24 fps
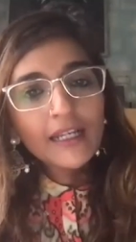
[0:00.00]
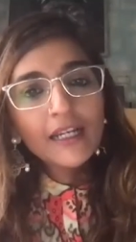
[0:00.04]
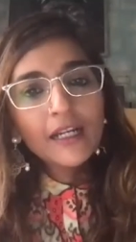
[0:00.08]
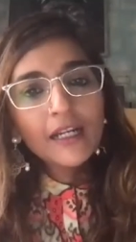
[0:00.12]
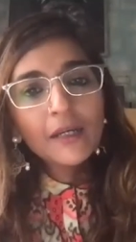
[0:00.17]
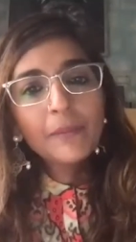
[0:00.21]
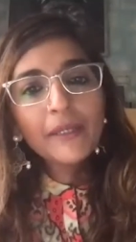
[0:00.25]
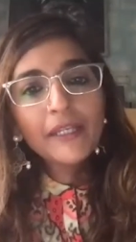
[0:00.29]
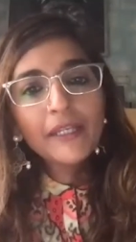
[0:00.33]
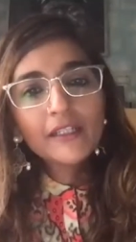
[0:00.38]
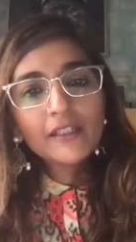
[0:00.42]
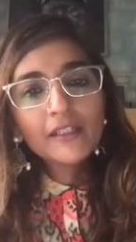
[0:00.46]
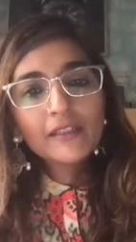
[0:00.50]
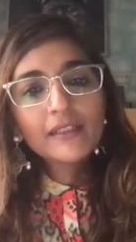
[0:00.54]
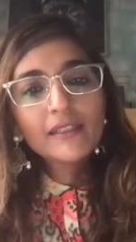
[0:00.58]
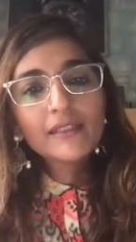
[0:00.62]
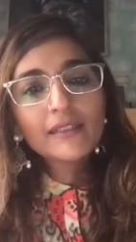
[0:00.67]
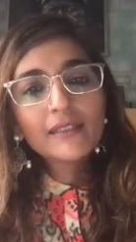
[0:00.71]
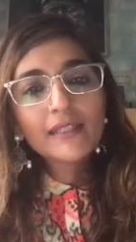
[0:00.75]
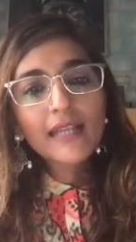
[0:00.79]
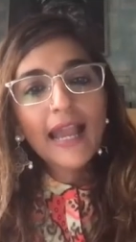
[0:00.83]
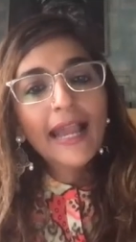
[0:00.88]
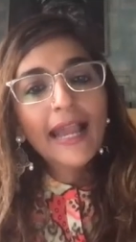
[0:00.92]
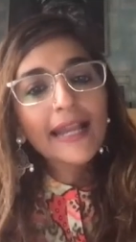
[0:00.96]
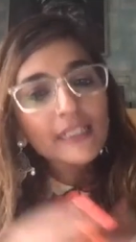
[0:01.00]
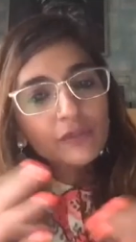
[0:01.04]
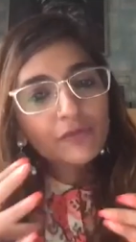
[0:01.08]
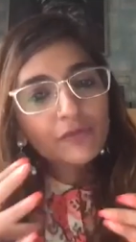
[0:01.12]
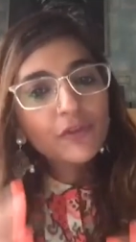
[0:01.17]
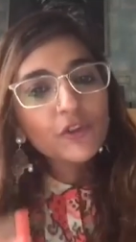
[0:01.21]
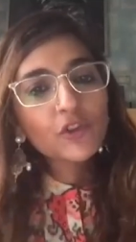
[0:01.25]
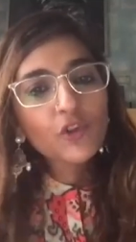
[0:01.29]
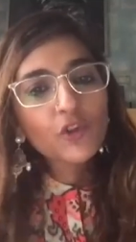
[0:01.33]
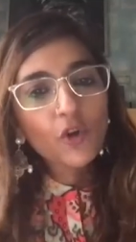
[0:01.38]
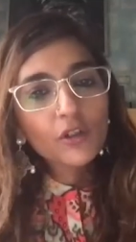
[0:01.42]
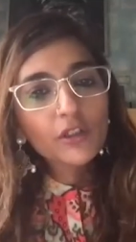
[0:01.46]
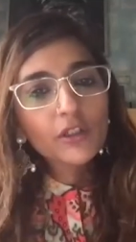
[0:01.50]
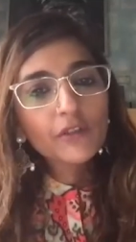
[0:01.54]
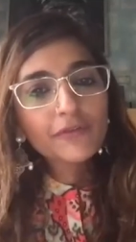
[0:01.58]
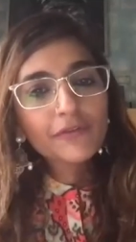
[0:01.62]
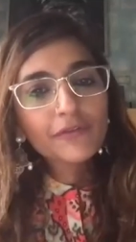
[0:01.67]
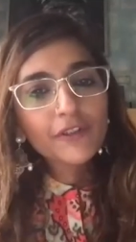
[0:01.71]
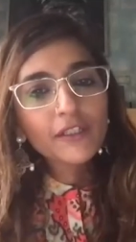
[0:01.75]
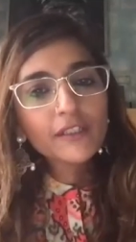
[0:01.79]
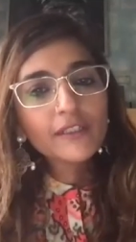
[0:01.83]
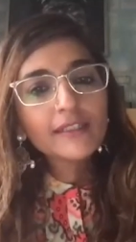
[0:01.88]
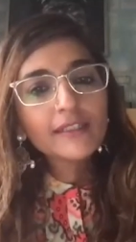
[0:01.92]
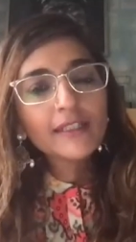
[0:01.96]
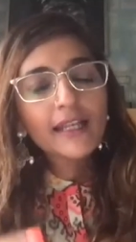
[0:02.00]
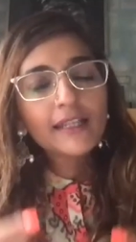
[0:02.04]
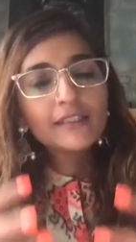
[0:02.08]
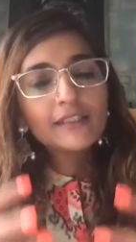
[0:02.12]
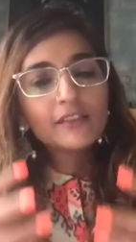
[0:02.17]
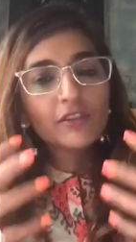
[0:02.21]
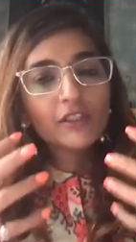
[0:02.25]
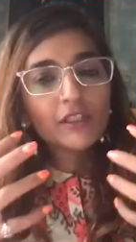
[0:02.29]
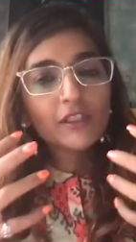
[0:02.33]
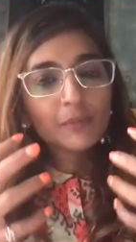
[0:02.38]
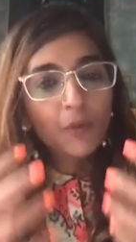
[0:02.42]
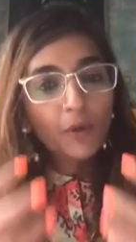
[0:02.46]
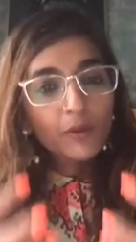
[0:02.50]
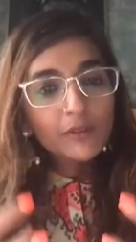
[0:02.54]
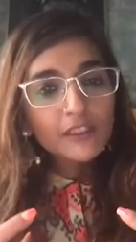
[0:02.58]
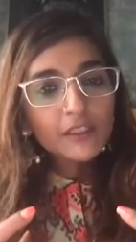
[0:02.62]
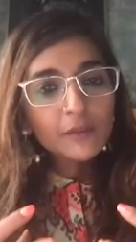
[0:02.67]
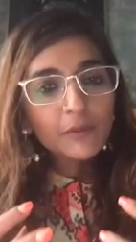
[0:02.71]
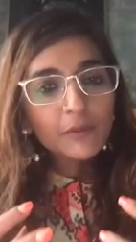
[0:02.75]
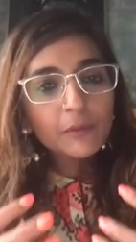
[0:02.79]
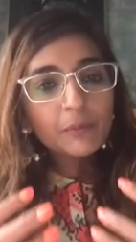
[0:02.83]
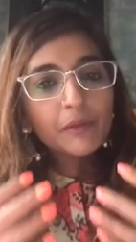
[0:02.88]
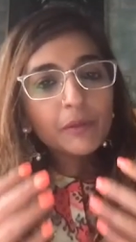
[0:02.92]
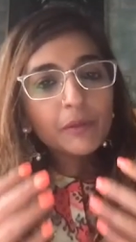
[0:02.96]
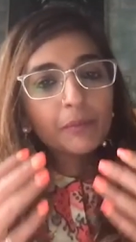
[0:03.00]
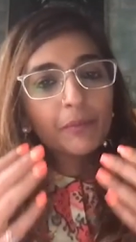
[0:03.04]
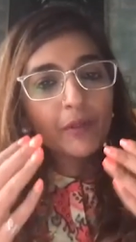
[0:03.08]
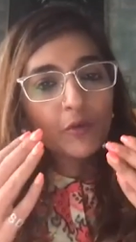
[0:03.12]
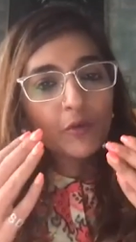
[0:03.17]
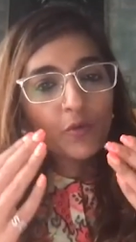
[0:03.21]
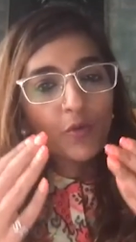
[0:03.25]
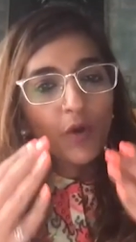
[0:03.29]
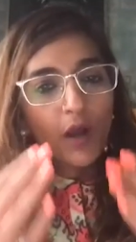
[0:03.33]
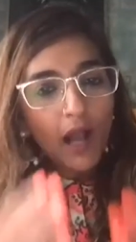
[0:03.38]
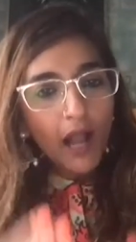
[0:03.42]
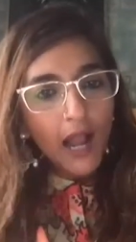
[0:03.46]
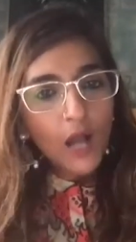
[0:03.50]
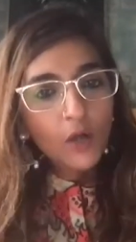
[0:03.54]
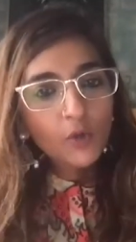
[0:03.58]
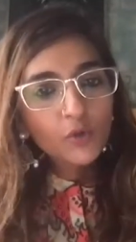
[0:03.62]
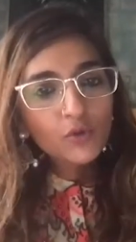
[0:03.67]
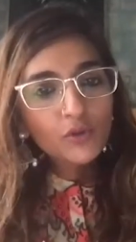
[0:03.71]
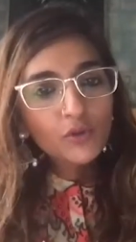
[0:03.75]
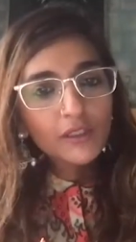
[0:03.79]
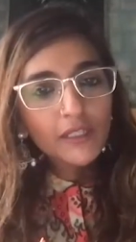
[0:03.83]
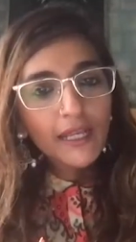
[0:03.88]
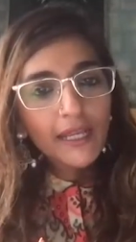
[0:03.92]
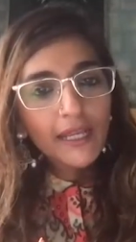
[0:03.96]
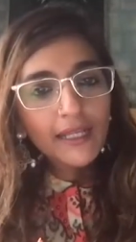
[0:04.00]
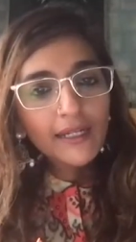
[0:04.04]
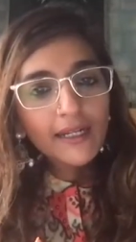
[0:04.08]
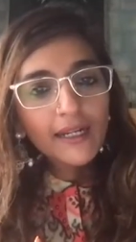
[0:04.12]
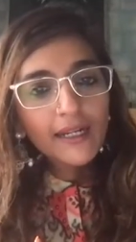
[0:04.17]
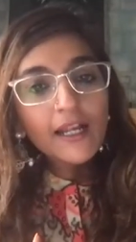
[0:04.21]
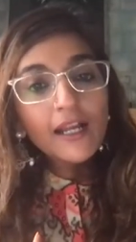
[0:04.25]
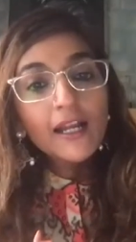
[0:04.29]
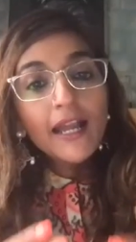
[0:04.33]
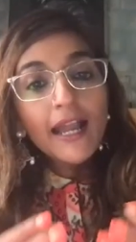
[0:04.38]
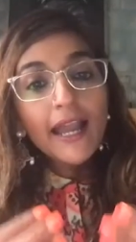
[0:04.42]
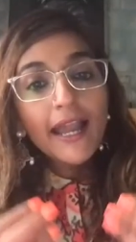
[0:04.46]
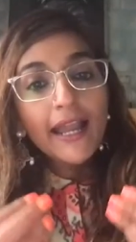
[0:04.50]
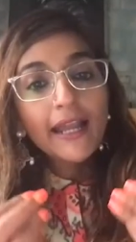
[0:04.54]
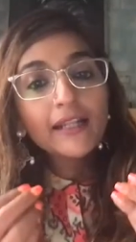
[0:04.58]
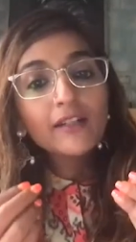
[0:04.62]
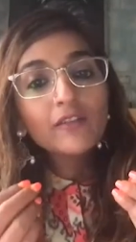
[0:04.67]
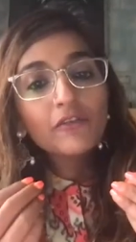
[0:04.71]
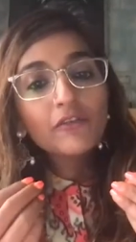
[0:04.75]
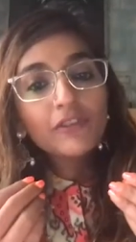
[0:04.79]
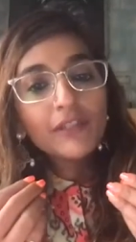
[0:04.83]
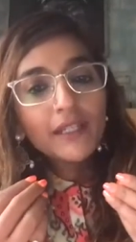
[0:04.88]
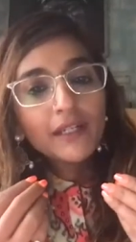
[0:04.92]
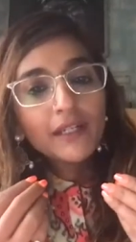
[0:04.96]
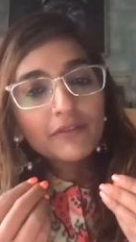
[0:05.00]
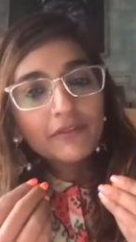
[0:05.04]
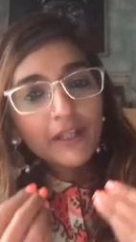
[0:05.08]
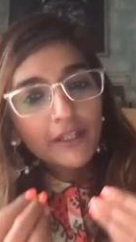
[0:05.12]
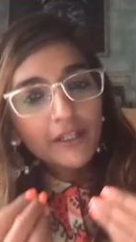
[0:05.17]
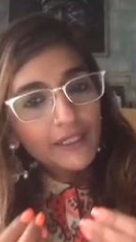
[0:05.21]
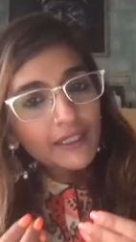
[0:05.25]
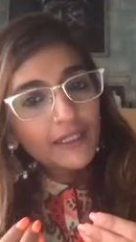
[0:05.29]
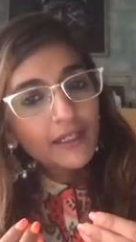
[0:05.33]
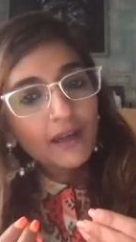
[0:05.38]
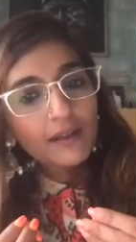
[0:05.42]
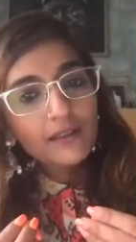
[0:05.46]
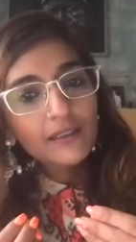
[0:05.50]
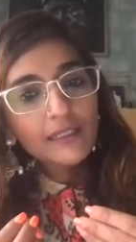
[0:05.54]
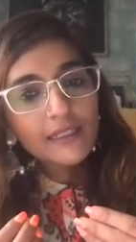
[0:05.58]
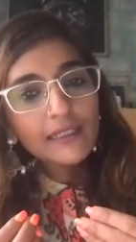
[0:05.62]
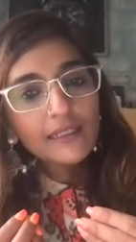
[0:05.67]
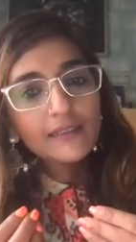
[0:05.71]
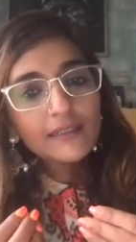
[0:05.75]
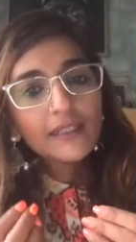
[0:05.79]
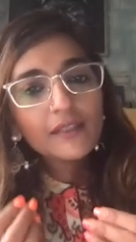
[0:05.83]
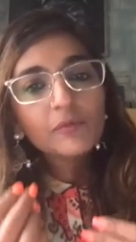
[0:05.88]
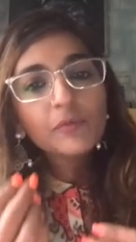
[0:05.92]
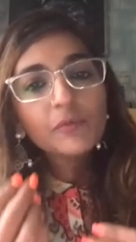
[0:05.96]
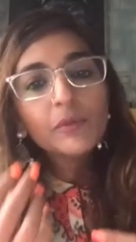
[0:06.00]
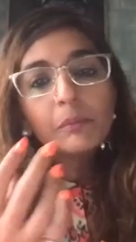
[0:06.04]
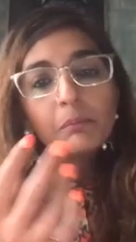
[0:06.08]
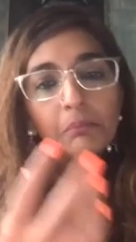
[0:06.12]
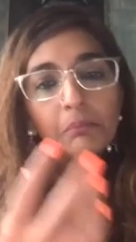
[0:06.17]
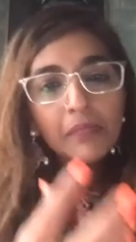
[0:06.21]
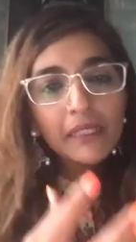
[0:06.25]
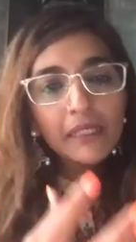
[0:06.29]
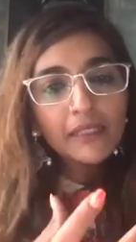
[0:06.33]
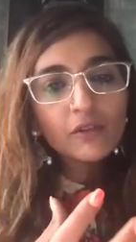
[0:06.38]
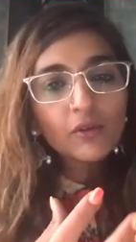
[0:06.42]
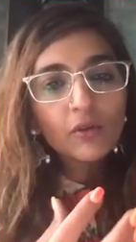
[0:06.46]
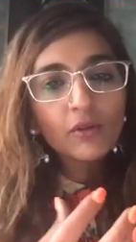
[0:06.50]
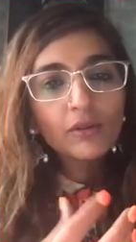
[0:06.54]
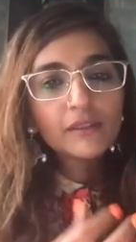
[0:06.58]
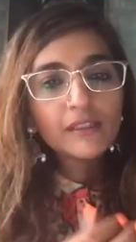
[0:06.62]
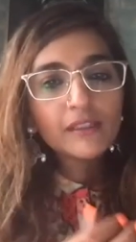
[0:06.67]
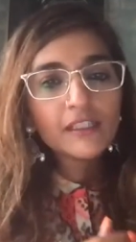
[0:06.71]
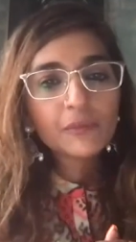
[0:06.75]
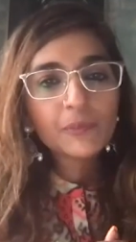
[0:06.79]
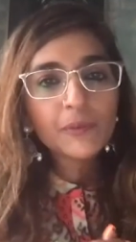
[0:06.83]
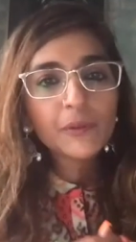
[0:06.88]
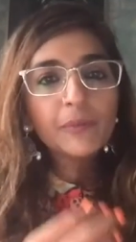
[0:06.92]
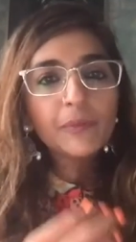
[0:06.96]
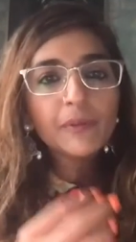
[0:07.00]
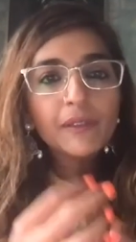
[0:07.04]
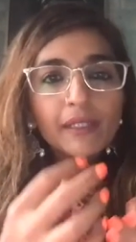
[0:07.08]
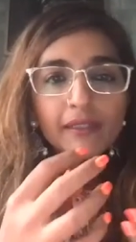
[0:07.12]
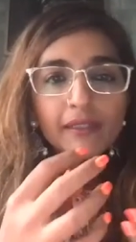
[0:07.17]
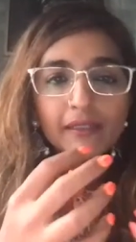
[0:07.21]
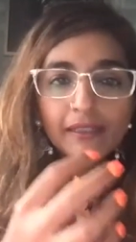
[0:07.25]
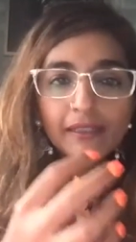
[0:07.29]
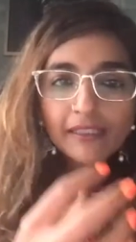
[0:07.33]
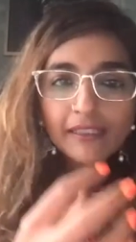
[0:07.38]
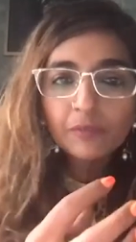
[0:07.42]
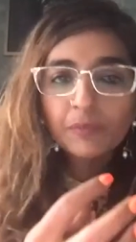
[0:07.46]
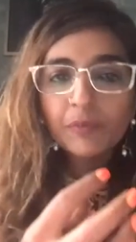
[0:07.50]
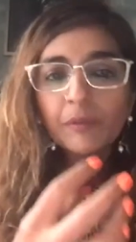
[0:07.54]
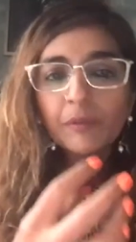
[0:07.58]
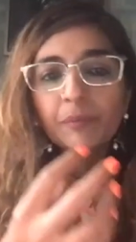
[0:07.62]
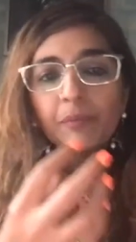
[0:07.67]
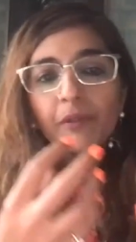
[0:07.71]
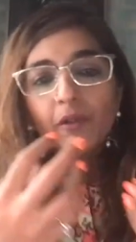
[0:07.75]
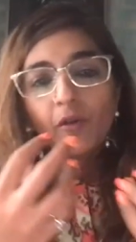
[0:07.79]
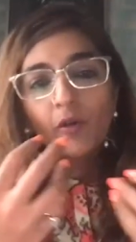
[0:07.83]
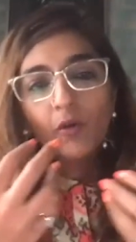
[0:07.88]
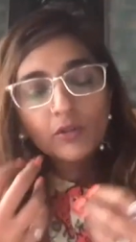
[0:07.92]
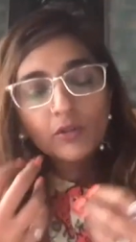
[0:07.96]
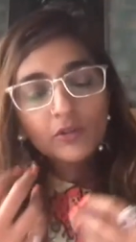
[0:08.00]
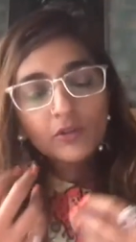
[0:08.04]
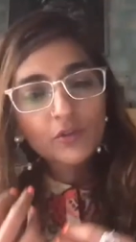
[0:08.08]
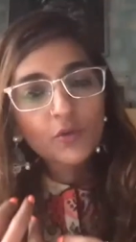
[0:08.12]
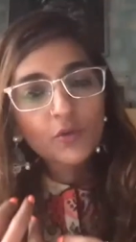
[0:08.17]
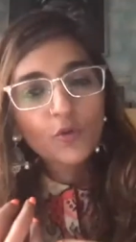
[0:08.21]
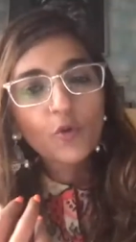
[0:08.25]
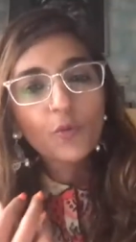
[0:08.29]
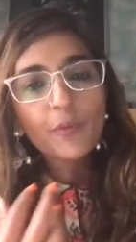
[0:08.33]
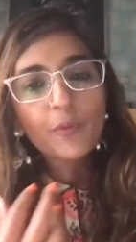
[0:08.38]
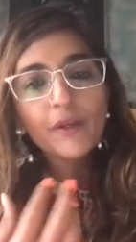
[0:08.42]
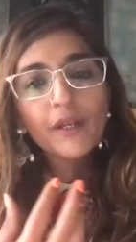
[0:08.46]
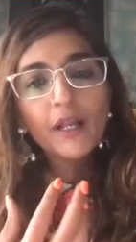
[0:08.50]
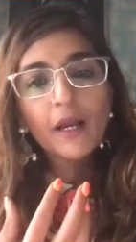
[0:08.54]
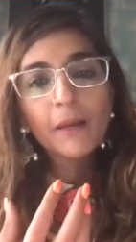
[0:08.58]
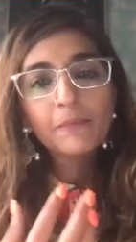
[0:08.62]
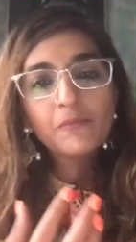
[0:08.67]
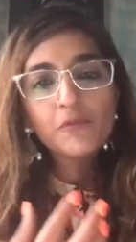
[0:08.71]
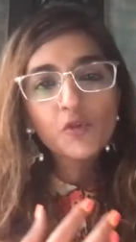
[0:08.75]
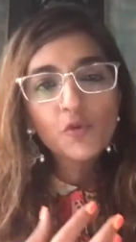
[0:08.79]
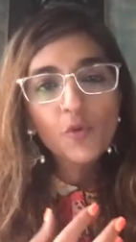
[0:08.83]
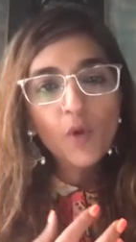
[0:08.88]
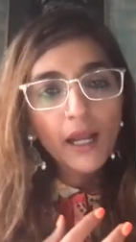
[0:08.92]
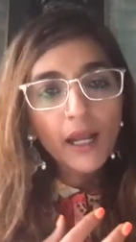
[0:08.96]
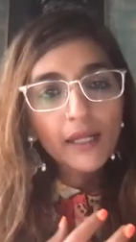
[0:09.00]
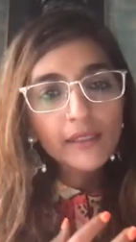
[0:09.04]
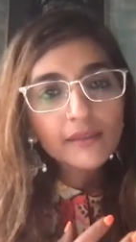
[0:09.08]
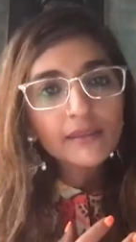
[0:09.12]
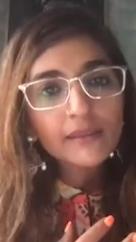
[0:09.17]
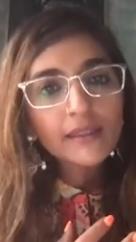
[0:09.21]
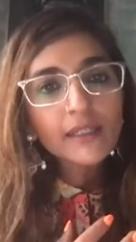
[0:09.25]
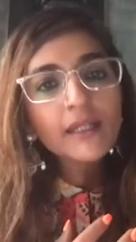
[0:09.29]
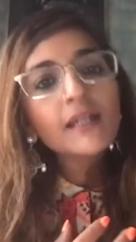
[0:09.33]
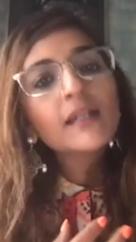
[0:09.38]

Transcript: because as photographers as responsible people who are out there and we are very lucky that we meet all these people and these people also open up to us